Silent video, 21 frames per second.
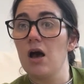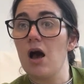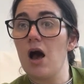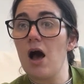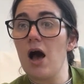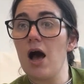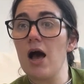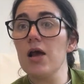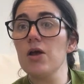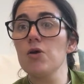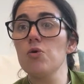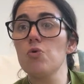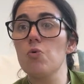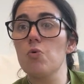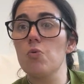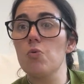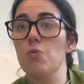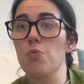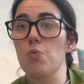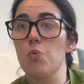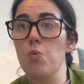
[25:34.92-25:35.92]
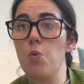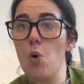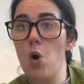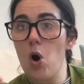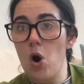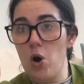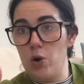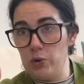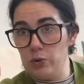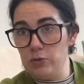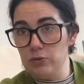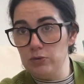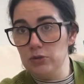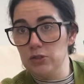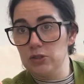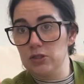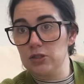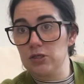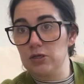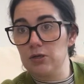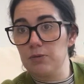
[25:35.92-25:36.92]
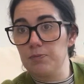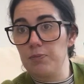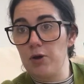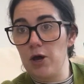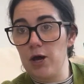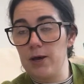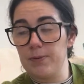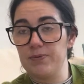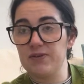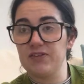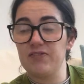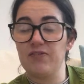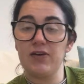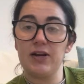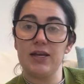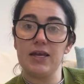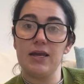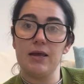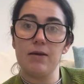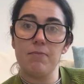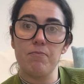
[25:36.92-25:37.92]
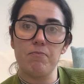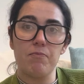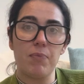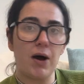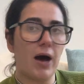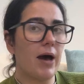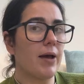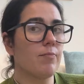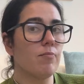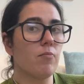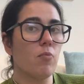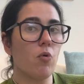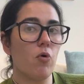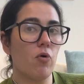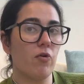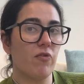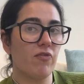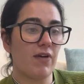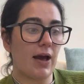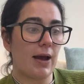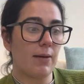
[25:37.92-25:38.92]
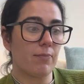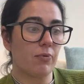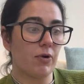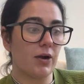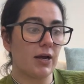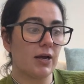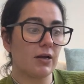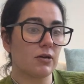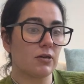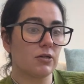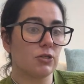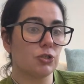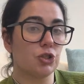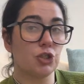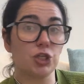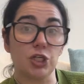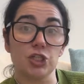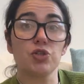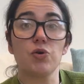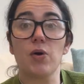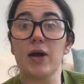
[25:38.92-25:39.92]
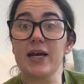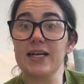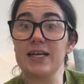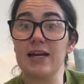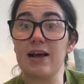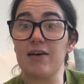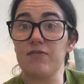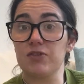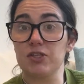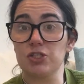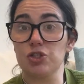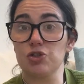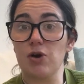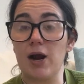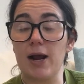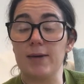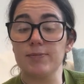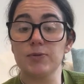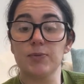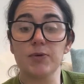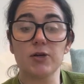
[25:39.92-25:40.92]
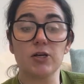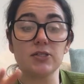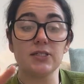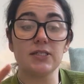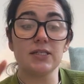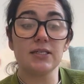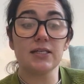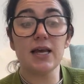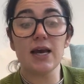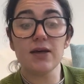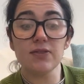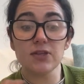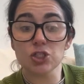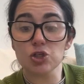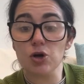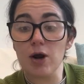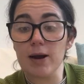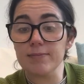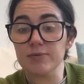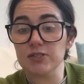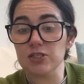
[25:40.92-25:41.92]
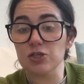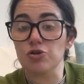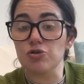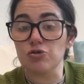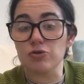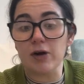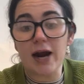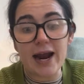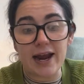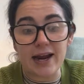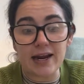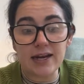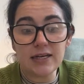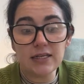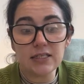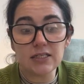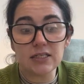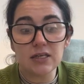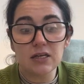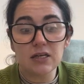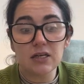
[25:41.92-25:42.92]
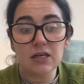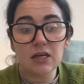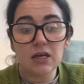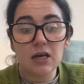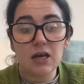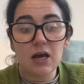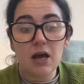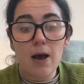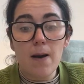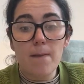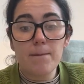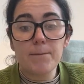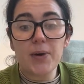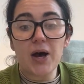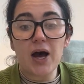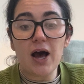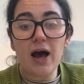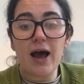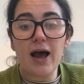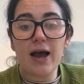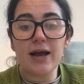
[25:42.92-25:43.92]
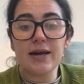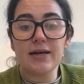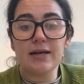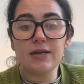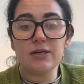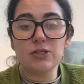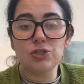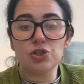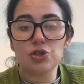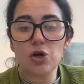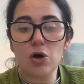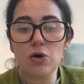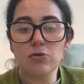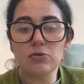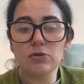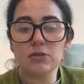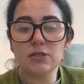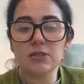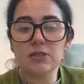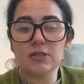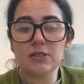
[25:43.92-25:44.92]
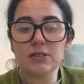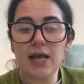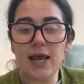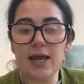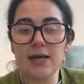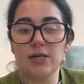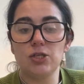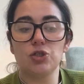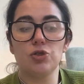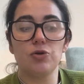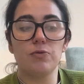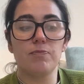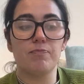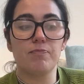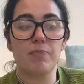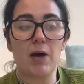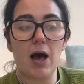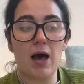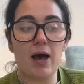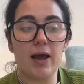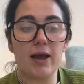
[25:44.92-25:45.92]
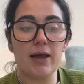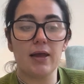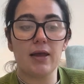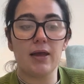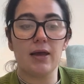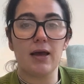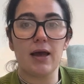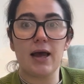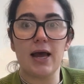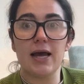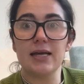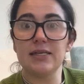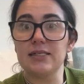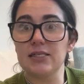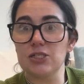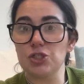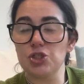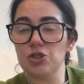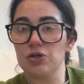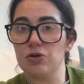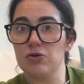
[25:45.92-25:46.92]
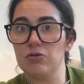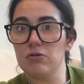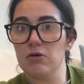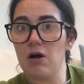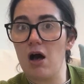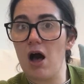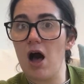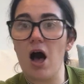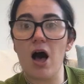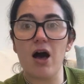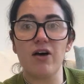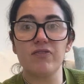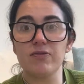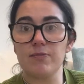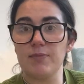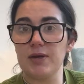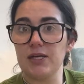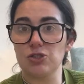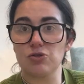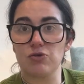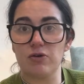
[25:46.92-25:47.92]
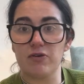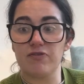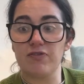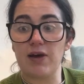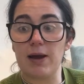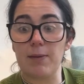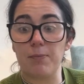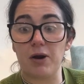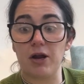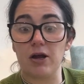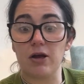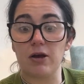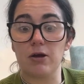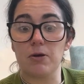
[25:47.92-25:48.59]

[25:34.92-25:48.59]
I won't purposefully buy more fabric just so I can have the scraps, because yeah, the scraps are great, but I don't tend to buy additional 1/2 meter of fabric